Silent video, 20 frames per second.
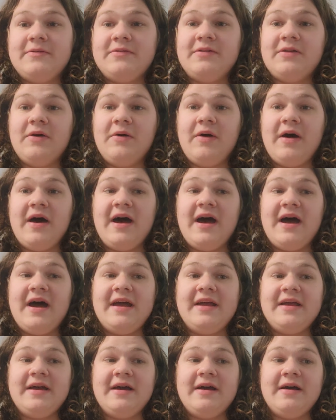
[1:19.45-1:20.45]
So
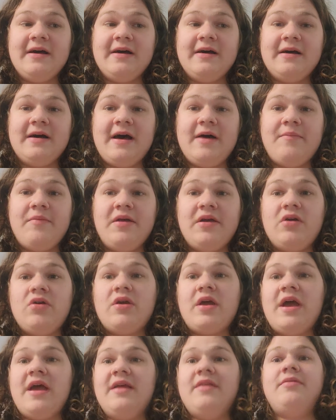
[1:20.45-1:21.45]
I, uh, I'd be
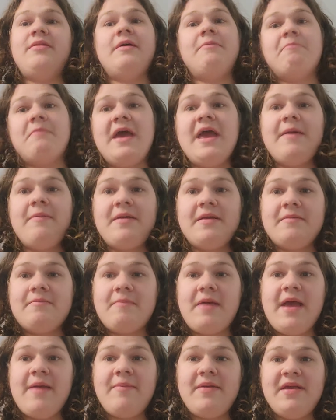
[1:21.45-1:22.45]
like, okay, then maybe,
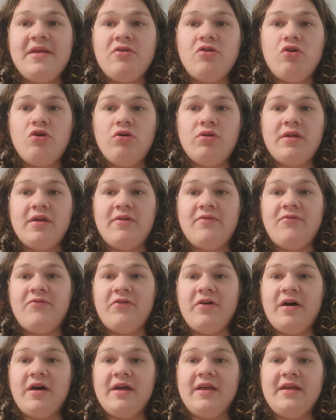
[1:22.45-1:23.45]
maybe he could
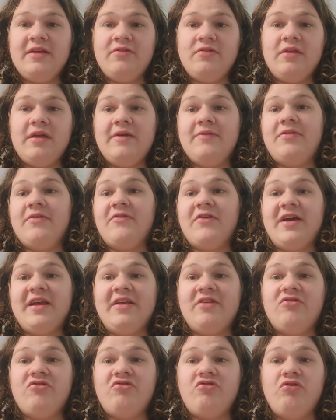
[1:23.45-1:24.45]
if uh, he, if the
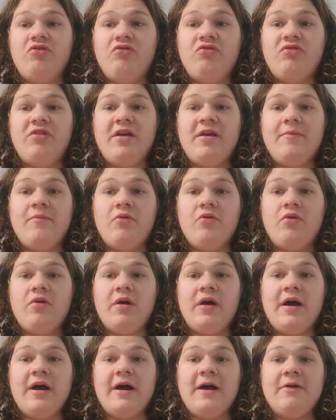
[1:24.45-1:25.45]
Vikings choose him,
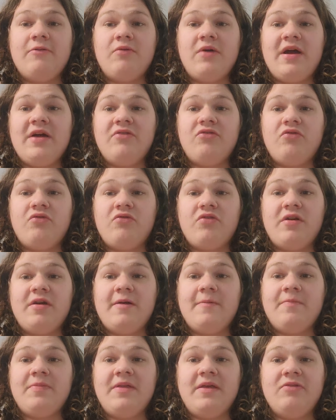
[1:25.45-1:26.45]
uh, Ryans over
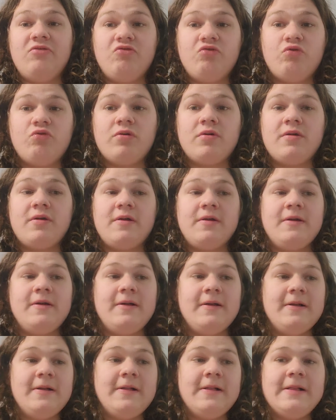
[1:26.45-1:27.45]
him, then sure.
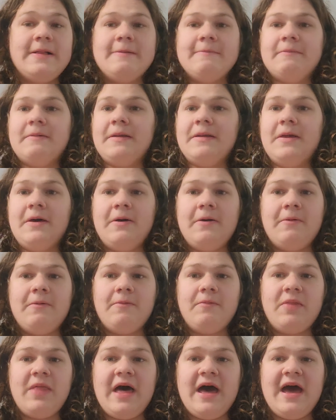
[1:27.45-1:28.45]
But no,
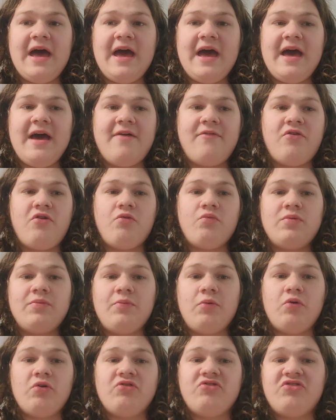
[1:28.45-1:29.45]
I have heard
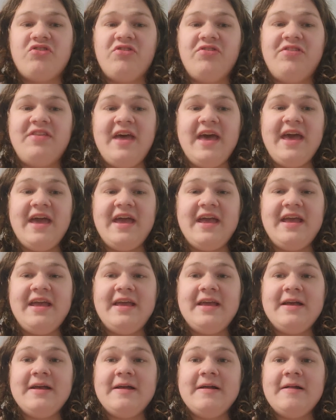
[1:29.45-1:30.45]
reports
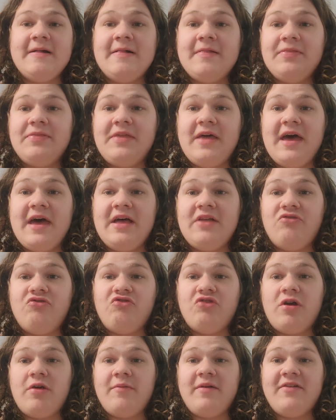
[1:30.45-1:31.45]
today that
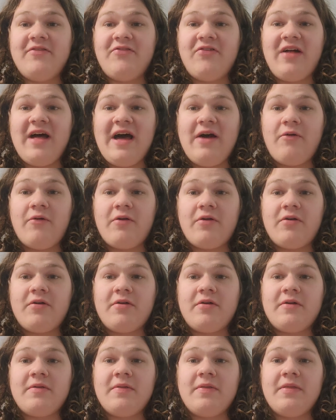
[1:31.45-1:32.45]
Jeremy
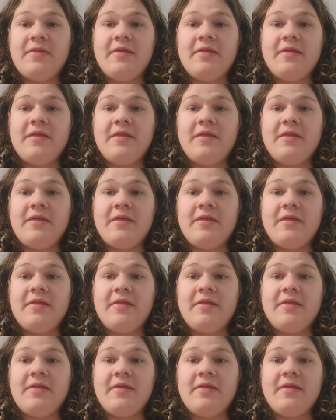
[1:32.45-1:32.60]
Fowler,